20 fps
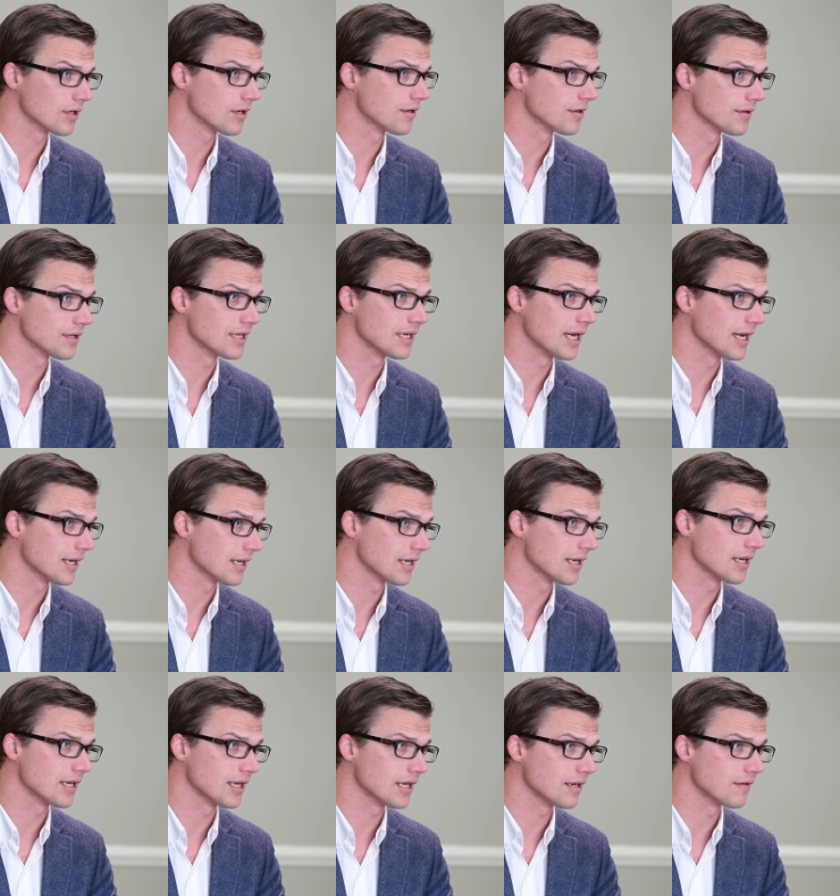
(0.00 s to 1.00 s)
currently not
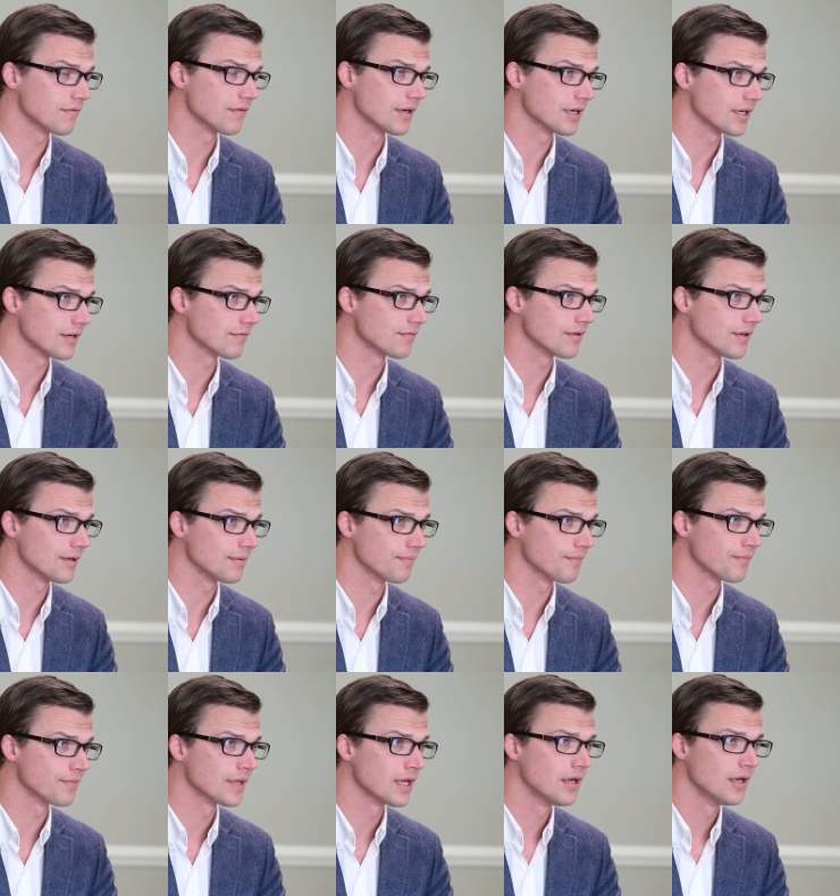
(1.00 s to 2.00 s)
getting any funding
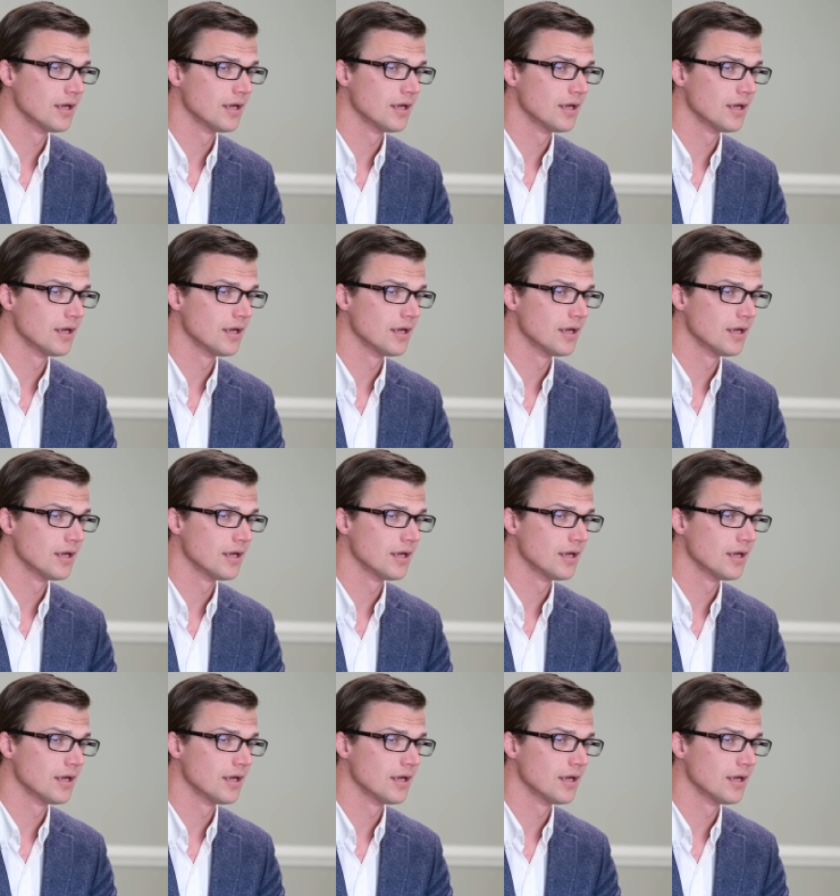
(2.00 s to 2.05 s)
from.